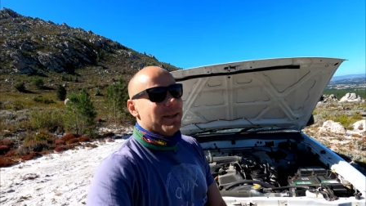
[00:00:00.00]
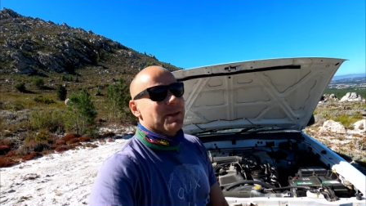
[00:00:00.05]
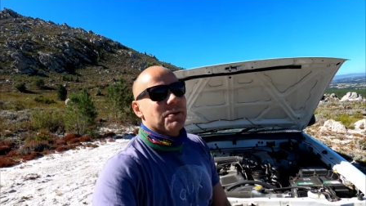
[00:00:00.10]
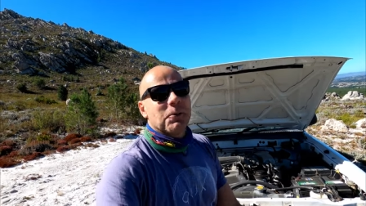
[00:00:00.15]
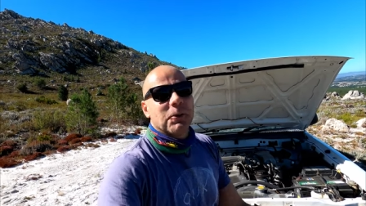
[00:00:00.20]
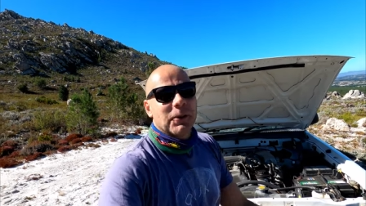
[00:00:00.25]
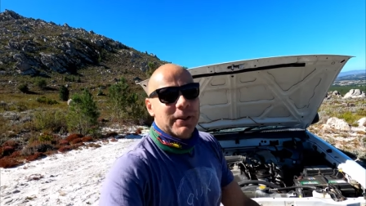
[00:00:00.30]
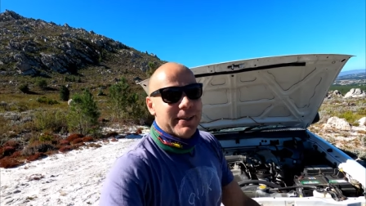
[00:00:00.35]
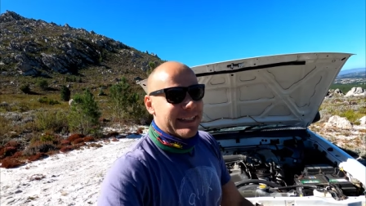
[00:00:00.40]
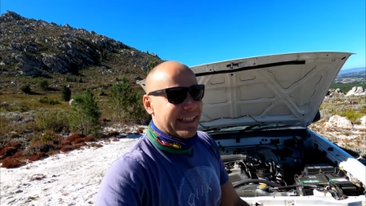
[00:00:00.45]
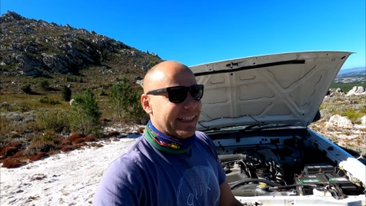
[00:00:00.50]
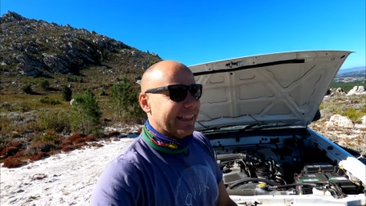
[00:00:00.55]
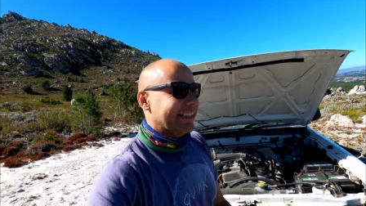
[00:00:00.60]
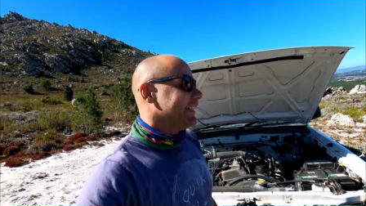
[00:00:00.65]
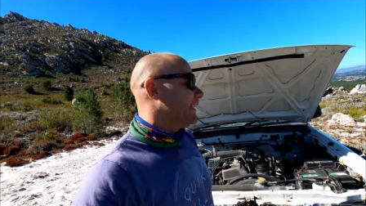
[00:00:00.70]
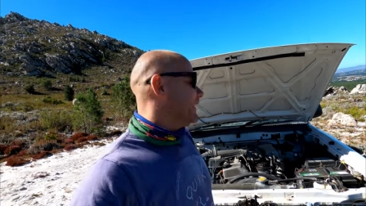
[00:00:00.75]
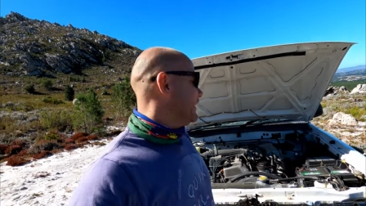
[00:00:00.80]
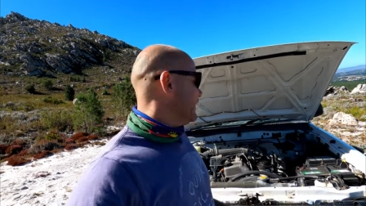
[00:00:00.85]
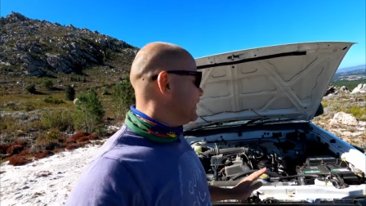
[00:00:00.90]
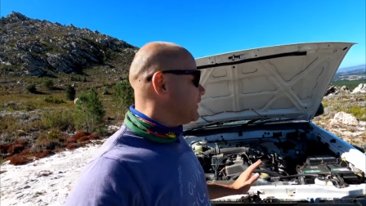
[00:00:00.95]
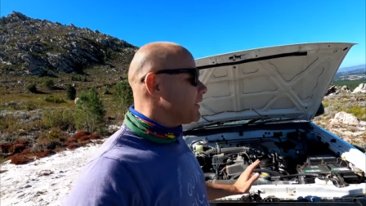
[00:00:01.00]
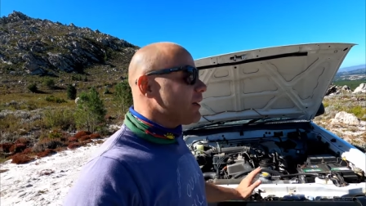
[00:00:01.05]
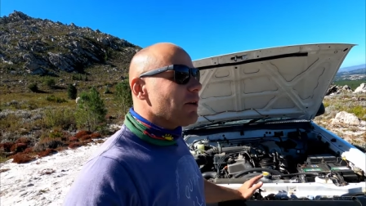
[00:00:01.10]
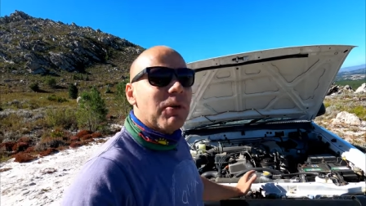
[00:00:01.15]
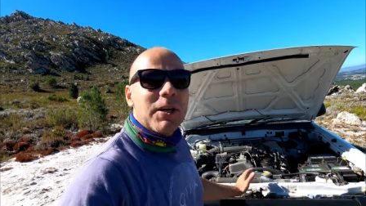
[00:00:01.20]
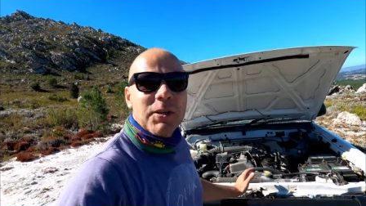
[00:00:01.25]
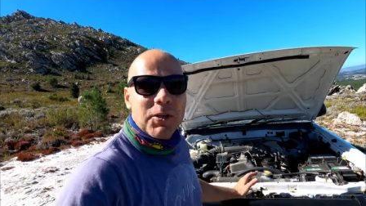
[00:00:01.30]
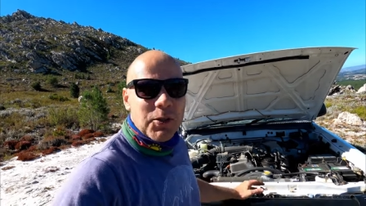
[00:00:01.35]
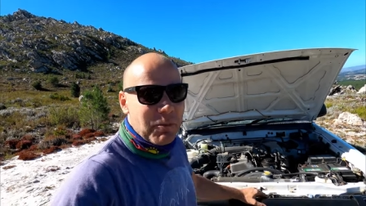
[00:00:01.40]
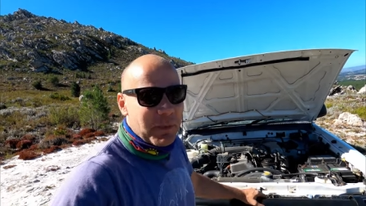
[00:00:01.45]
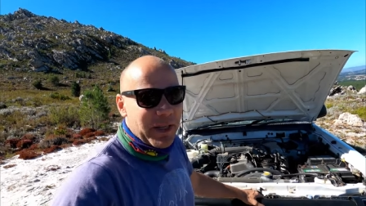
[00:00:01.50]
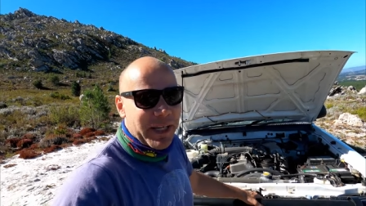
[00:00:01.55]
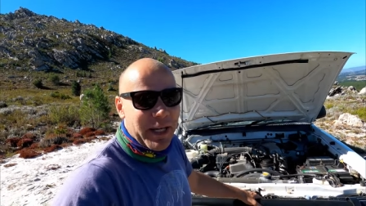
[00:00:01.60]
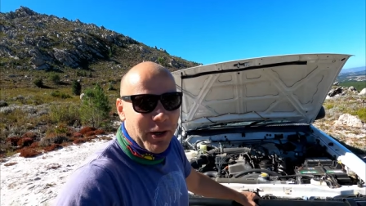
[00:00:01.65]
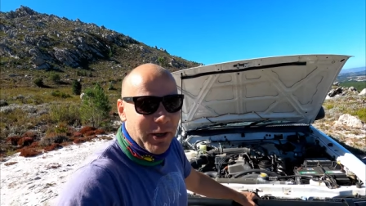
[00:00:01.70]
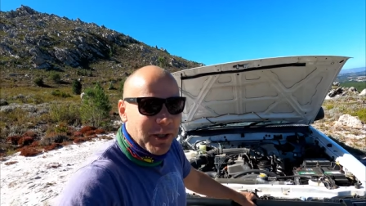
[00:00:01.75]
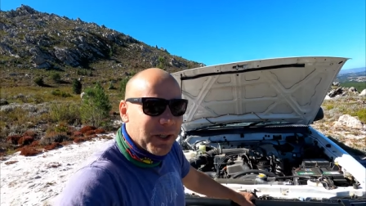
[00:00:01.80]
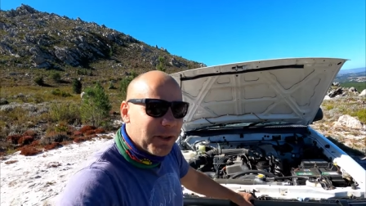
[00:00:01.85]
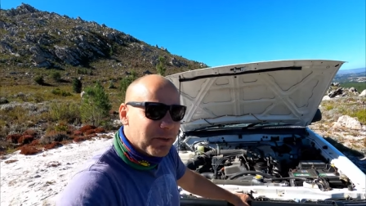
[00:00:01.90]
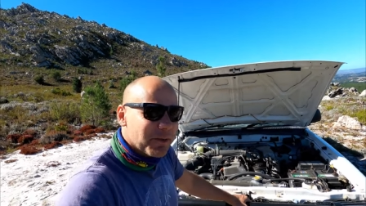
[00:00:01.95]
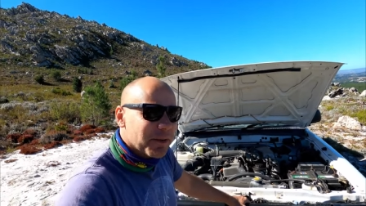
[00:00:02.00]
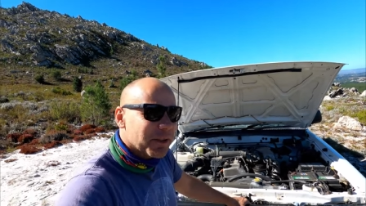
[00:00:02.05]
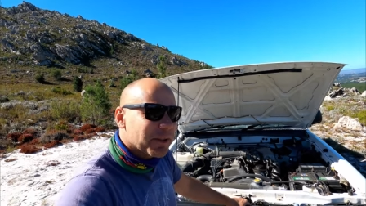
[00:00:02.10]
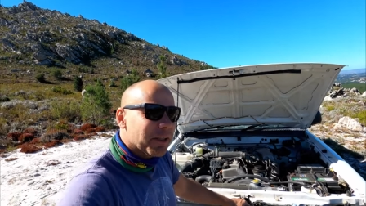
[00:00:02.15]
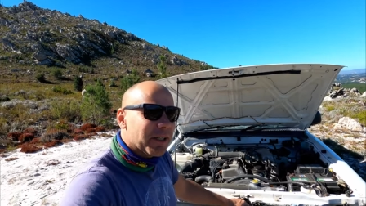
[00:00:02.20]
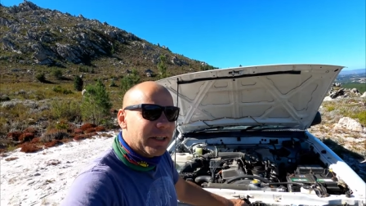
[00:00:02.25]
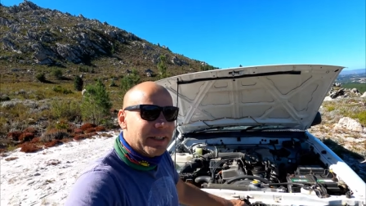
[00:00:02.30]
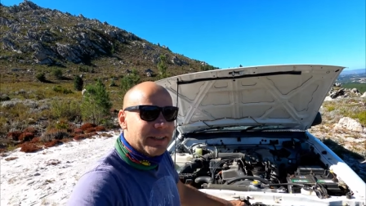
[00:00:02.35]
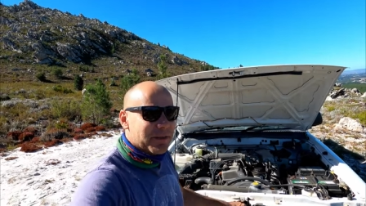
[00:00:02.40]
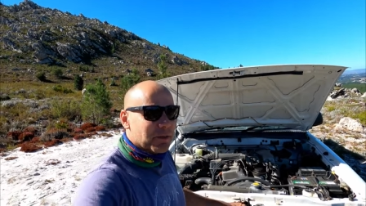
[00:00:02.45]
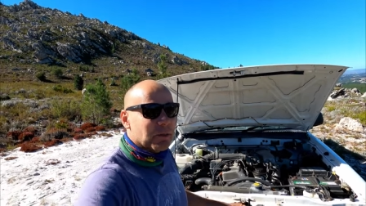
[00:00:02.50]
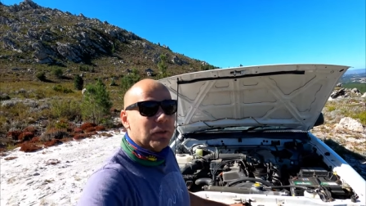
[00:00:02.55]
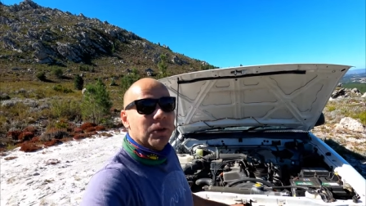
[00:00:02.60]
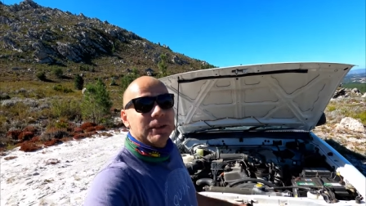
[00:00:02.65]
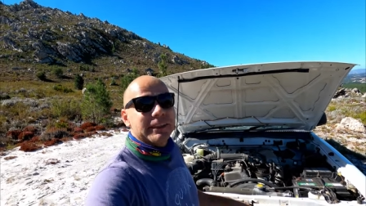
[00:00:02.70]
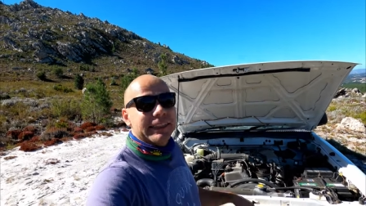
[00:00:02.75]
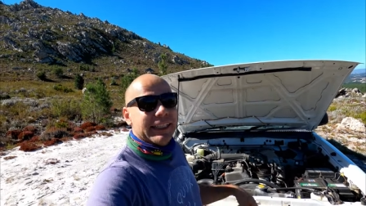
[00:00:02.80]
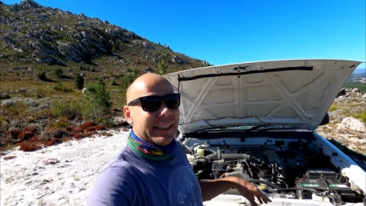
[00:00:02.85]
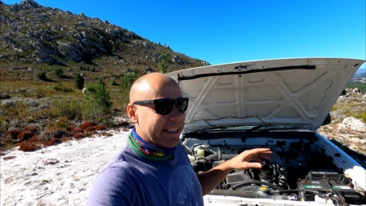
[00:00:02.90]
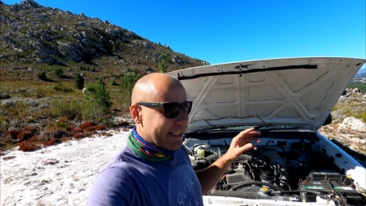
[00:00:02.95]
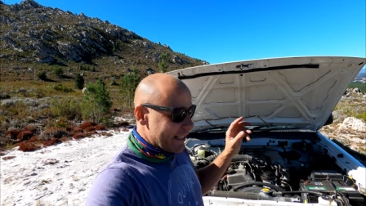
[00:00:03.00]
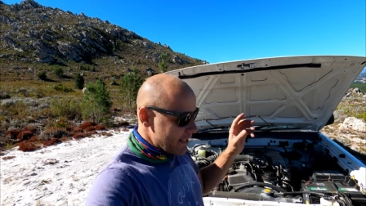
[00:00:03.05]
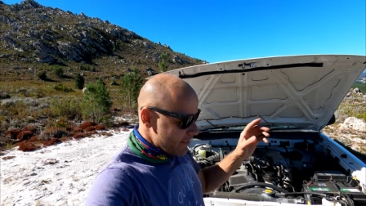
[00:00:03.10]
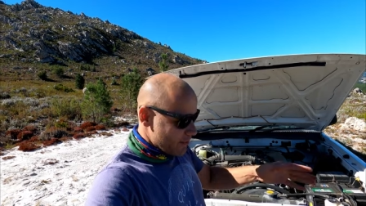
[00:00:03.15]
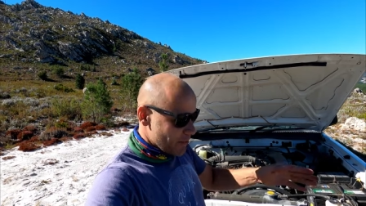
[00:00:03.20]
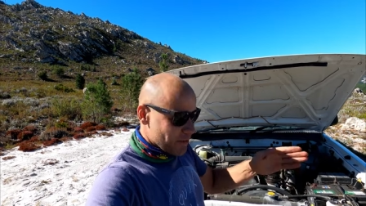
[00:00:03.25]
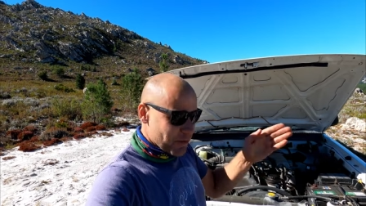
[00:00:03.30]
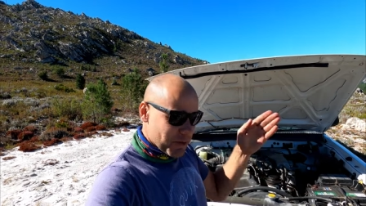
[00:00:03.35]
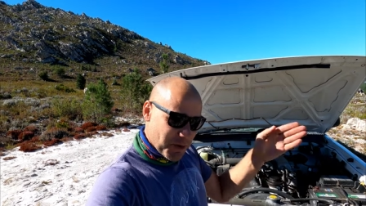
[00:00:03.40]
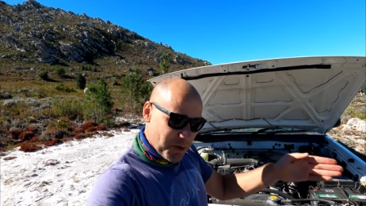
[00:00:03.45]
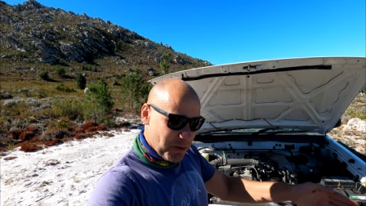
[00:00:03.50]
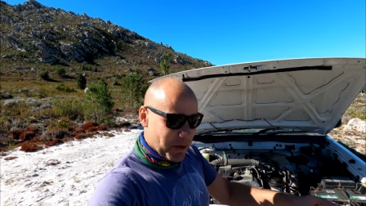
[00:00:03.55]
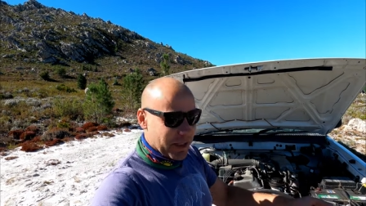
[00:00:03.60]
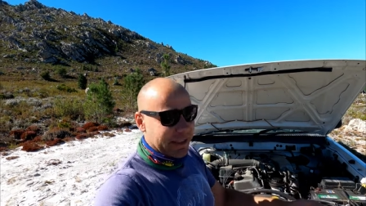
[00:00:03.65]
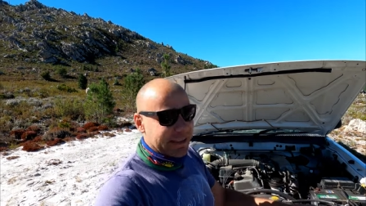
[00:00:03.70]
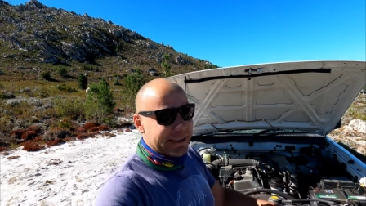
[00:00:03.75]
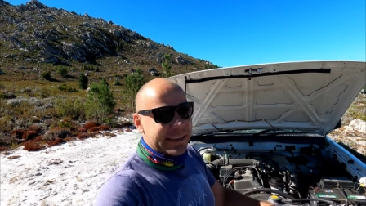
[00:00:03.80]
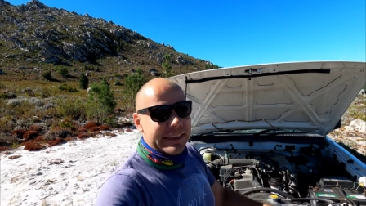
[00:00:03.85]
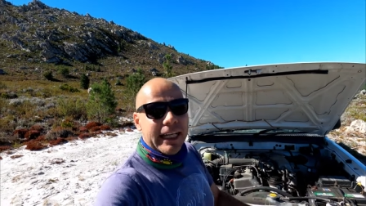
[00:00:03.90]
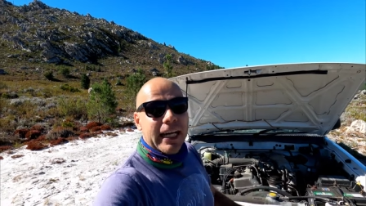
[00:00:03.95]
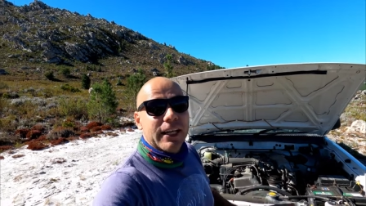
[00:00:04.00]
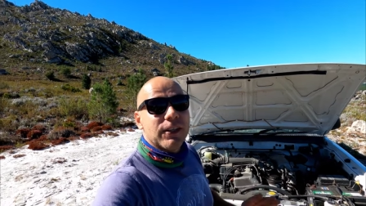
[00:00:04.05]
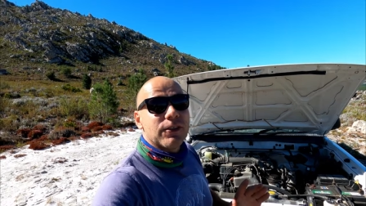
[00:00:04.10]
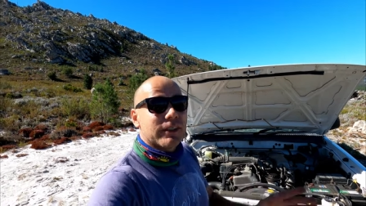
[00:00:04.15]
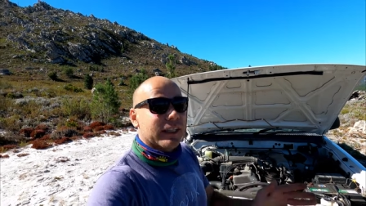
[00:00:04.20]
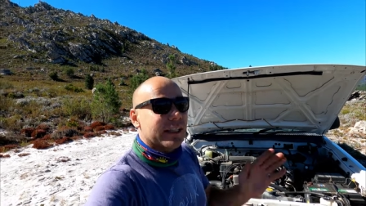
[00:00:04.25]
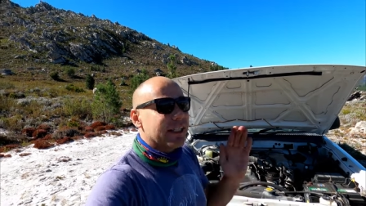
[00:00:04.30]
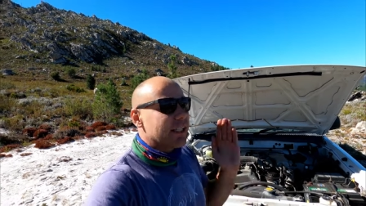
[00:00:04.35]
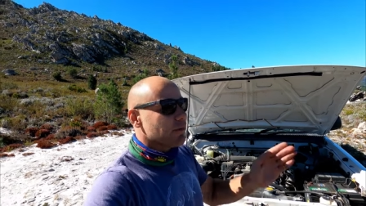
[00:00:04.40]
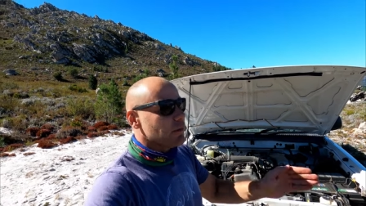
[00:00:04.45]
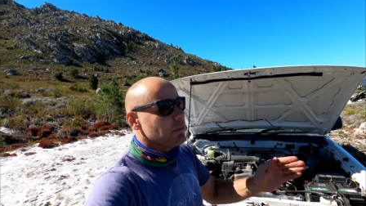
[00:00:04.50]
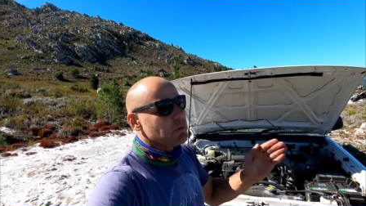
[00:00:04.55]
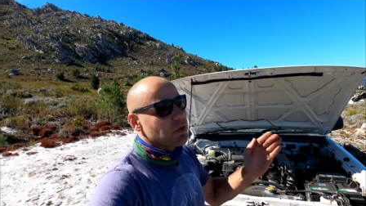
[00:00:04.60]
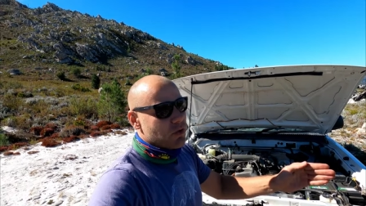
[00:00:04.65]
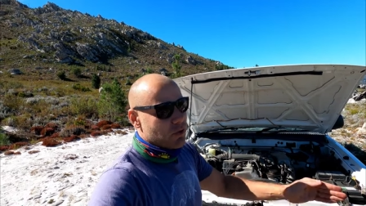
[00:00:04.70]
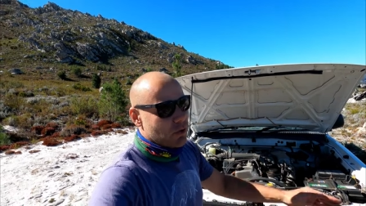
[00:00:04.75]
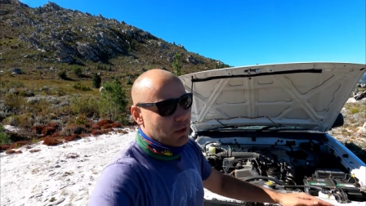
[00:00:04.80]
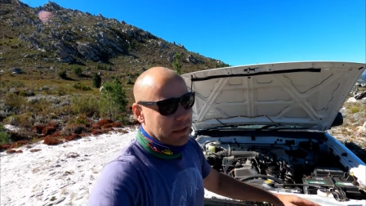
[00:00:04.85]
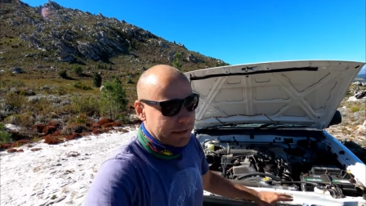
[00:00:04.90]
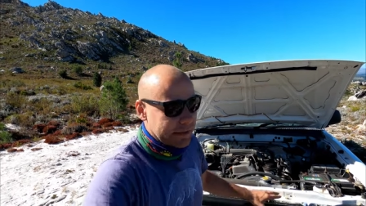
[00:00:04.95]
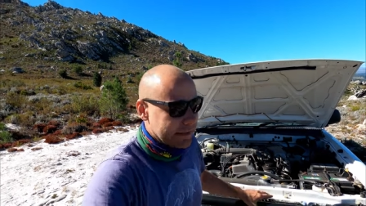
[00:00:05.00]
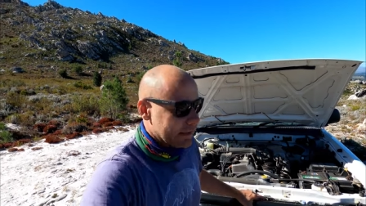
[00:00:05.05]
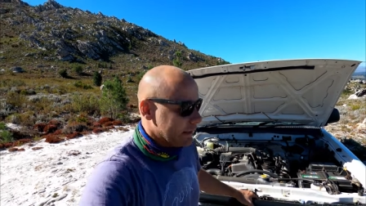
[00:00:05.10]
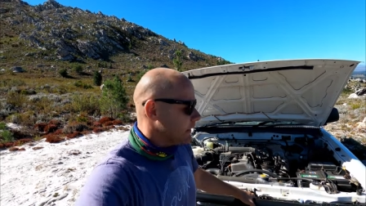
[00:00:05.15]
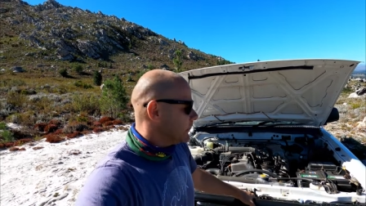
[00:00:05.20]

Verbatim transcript: underwater. You don't want to be going with your car into water unless you're sure and you can never be sure.